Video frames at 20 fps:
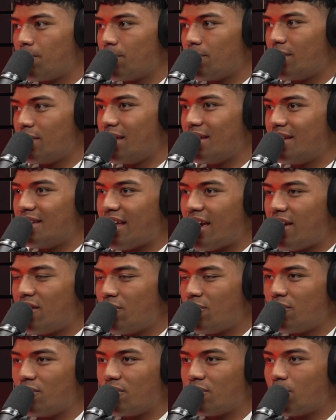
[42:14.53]

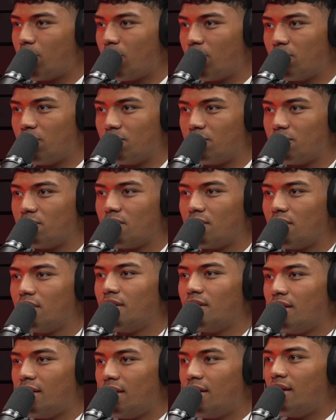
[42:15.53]
NATO as well.
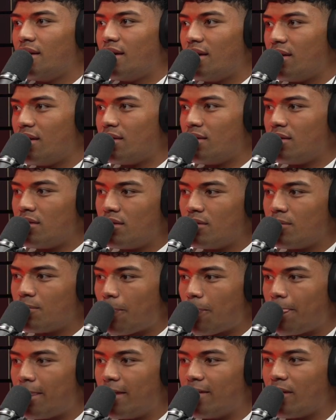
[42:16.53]
And
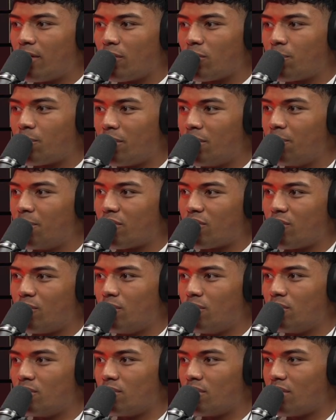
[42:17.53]
yeah, that was pretty much
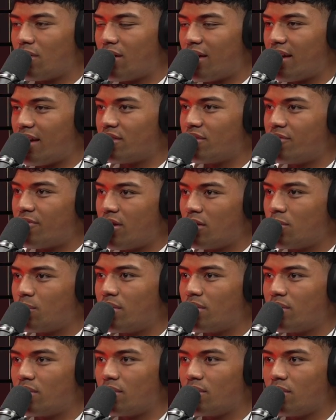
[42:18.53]
who I hanged around
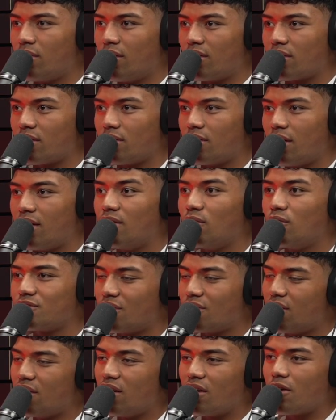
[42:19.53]
with. Like, and also
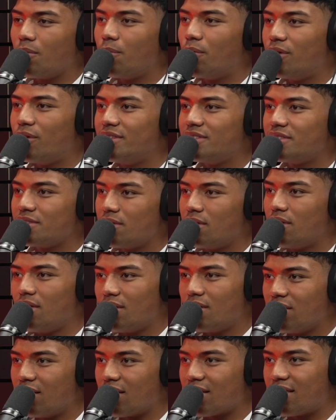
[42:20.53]
the younger boys
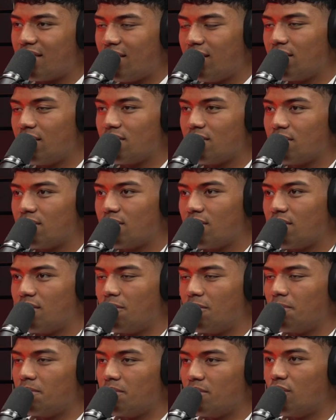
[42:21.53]
like Kit,
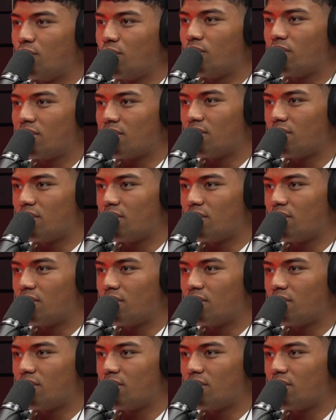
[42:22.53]
Luke.